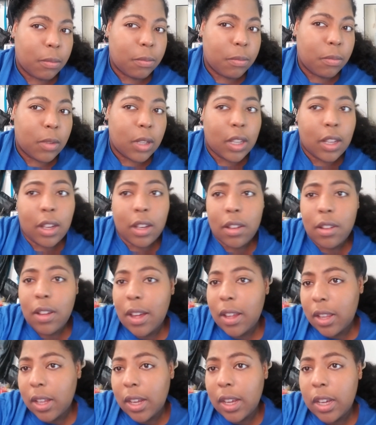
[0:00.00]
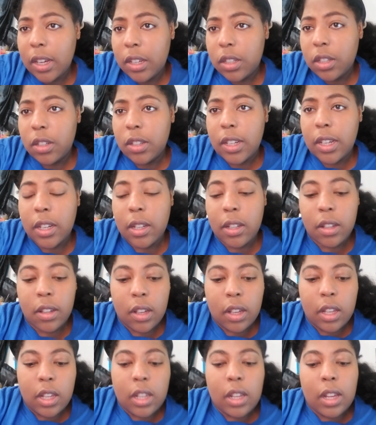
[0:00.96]
But yeah, I like how it turned out.
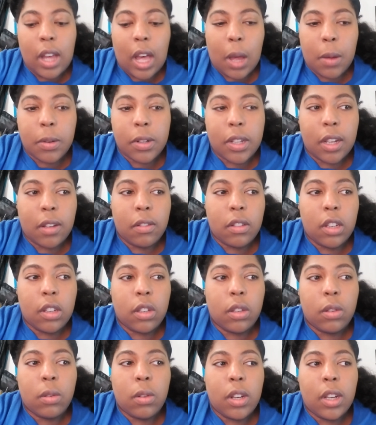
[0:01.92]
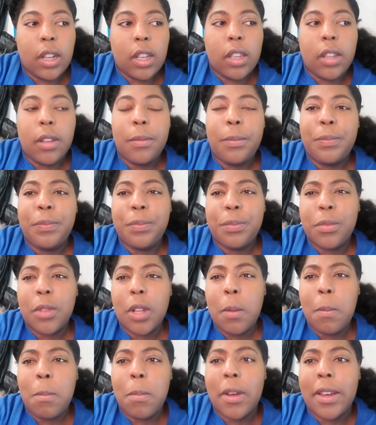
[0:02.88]
I would definitely do it again,
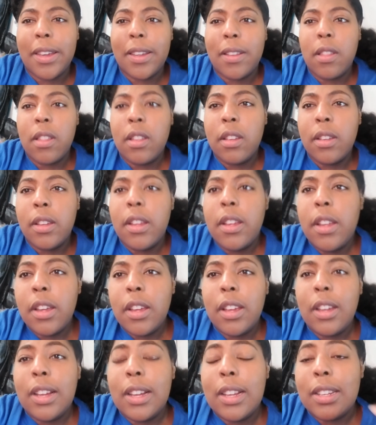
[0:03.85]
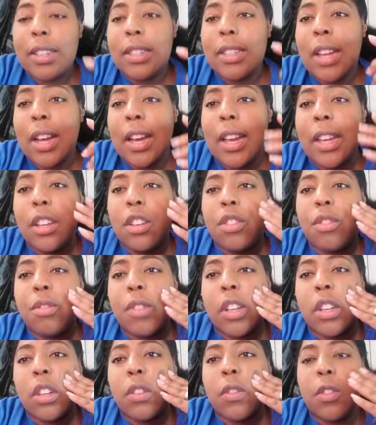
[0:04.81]
but it's not
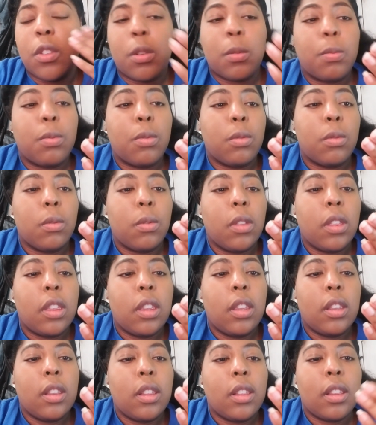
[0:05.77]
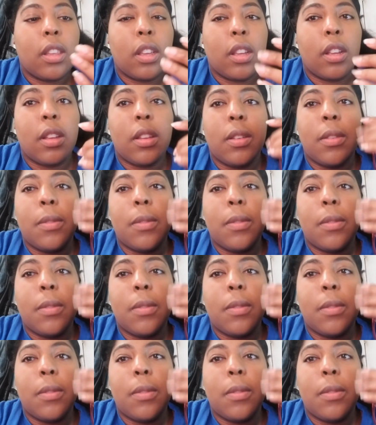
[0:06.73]
transfer proof. Like,